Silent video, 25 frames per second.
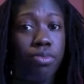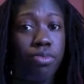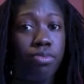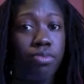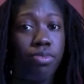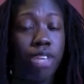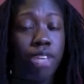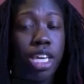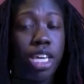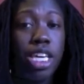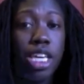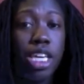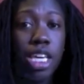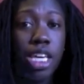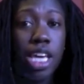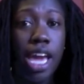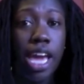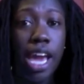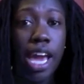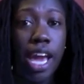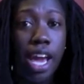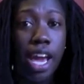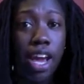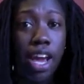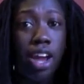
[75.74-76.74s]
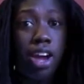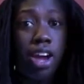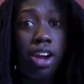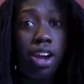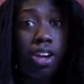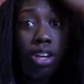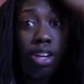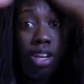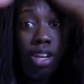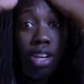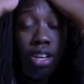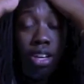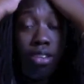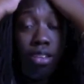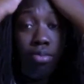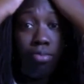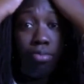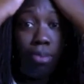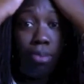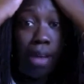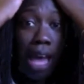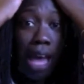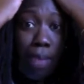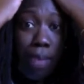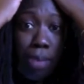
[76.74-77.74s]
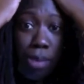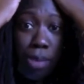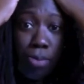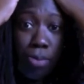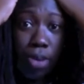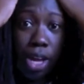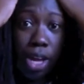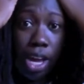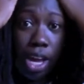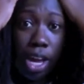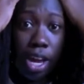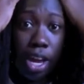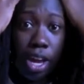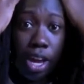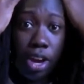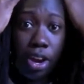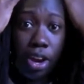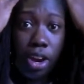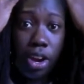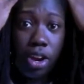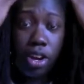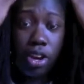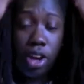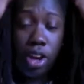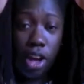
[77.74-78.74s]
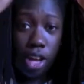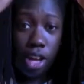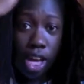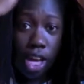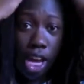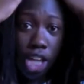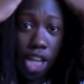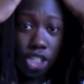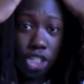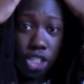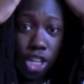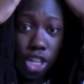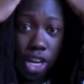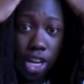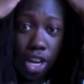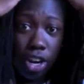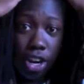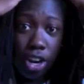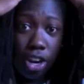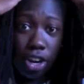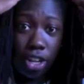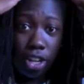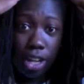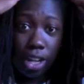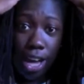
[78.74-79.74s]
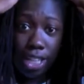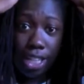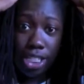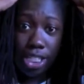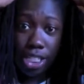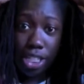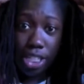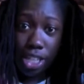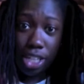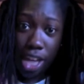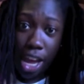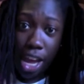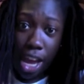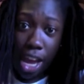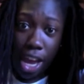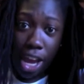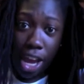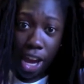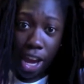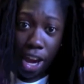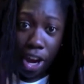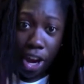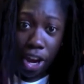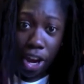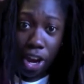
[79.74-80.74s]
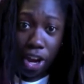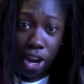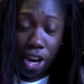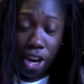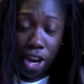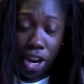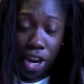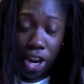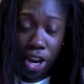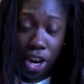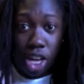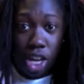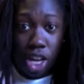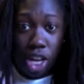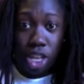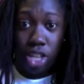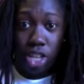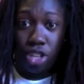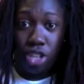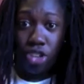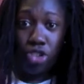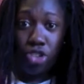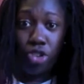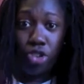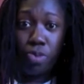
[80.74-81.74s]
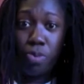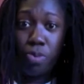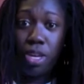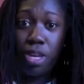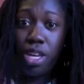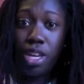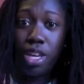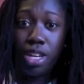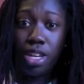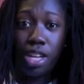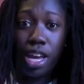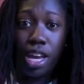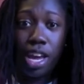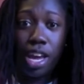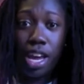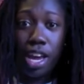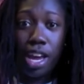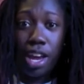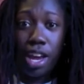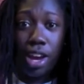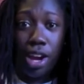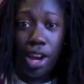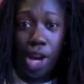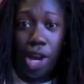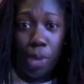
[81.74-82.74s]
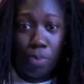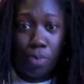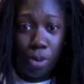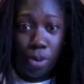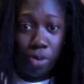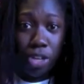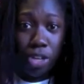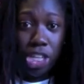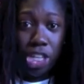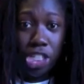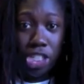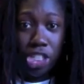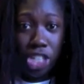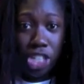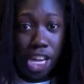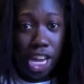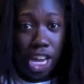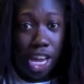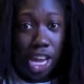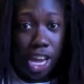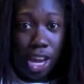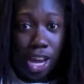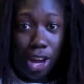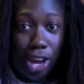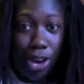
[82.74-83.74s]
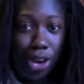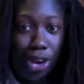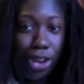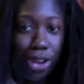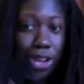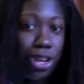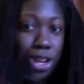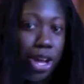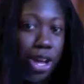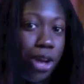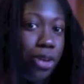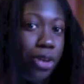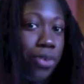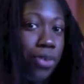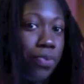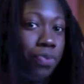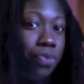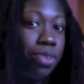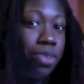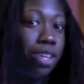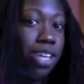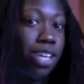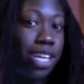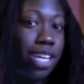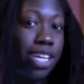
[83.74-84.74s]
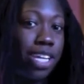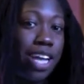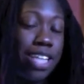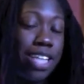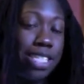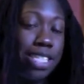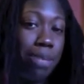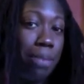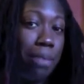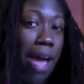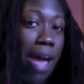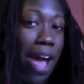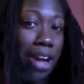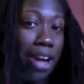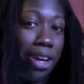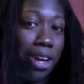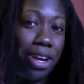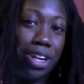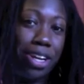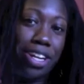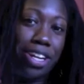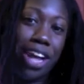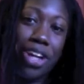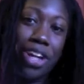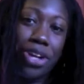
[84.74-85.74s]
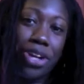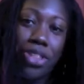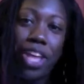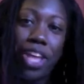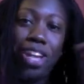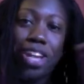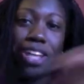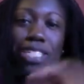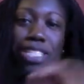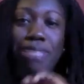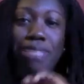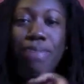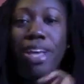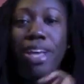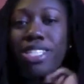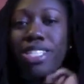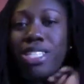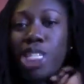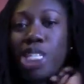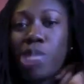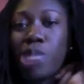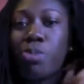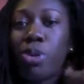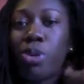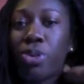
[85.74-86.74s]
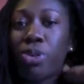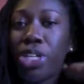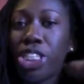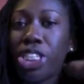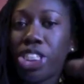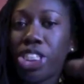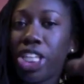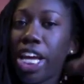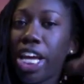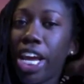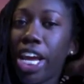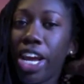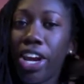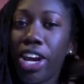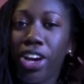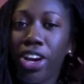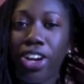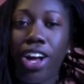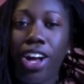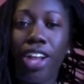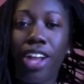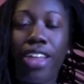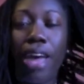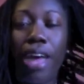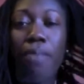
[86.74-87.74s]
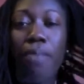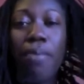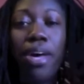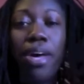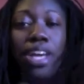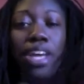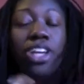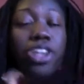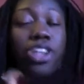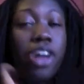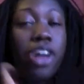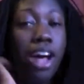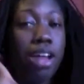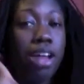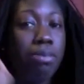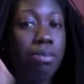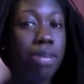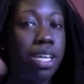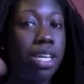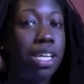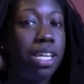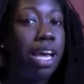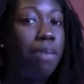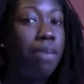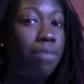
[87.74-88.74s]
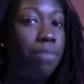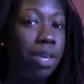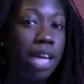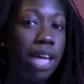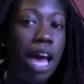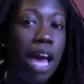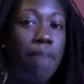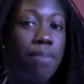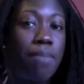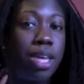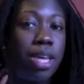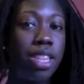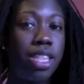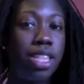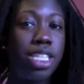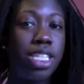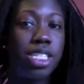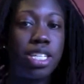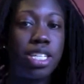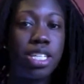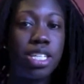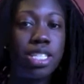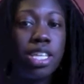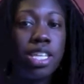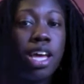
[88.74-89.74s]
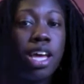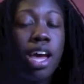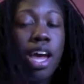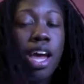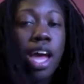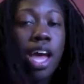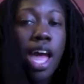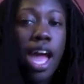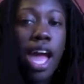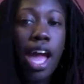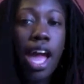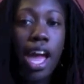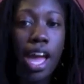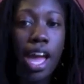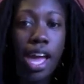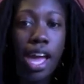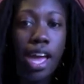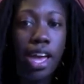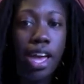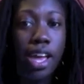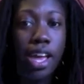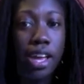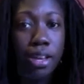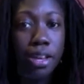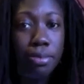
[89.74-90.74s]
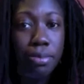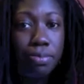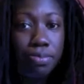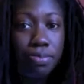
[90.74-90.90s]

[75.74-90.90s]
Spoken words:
kinky hair, black people hair, Caucasian hair, Latina hair, European hair, Parisian hair, it doesn't matter. And I know that doesn't make sense, Parisian hair and all that, but you know what I mean. I mean this is a